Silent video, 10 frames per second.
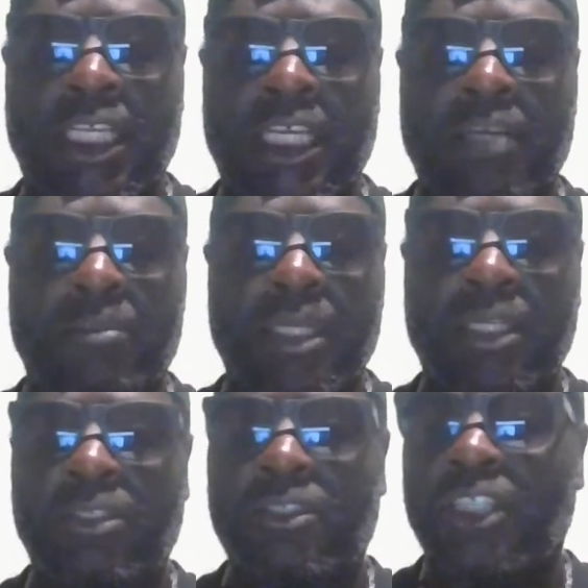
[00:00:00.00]
it could be a
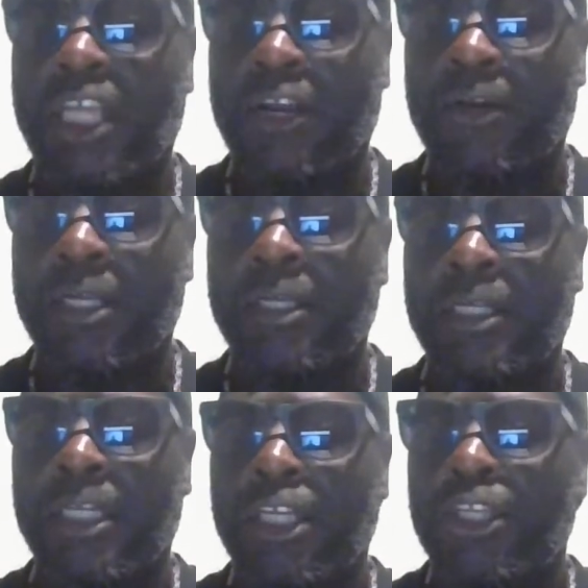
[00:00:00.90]
little scary.
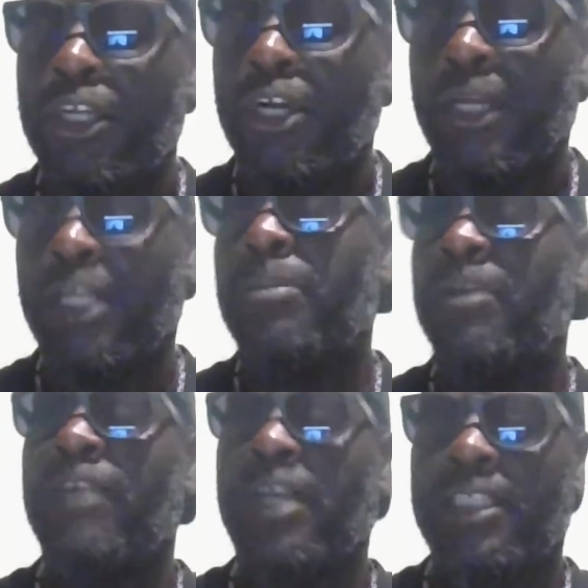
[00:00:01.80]
It could be
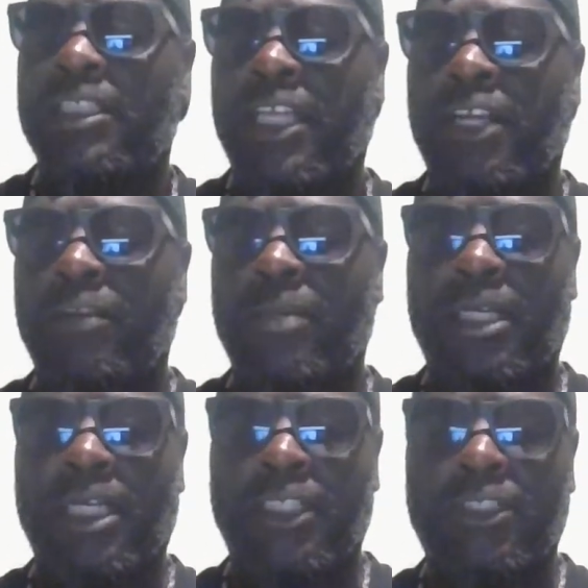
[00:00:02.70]
very scary
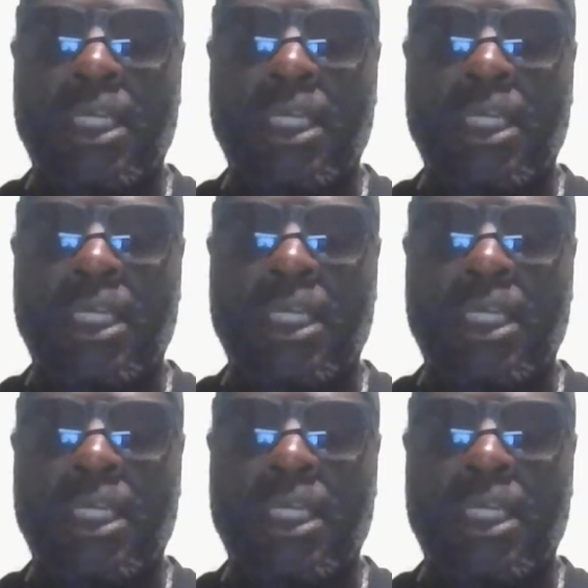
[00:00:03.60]
because